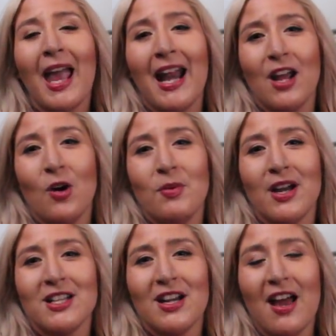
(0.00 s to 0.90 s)
And I hope you
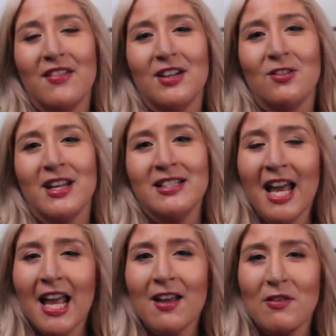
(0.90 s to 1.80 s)
guys are having a great
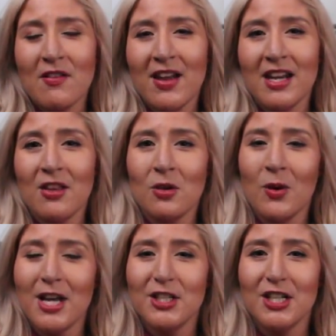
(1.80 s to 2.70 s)
day. If you have any other
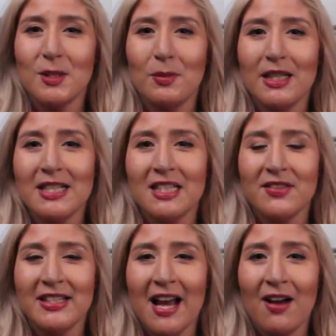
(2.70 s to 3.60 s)
questions, please leave
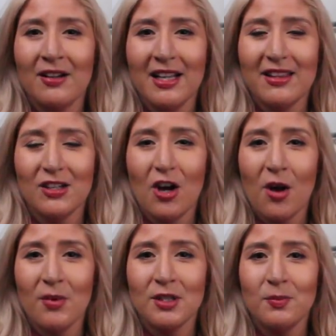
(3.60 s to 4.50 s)
it down in the
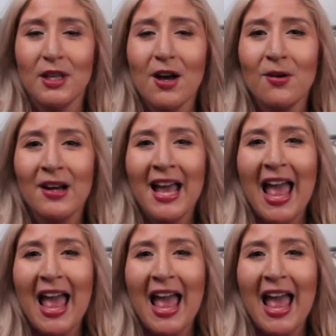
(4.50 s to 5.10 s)
comments below.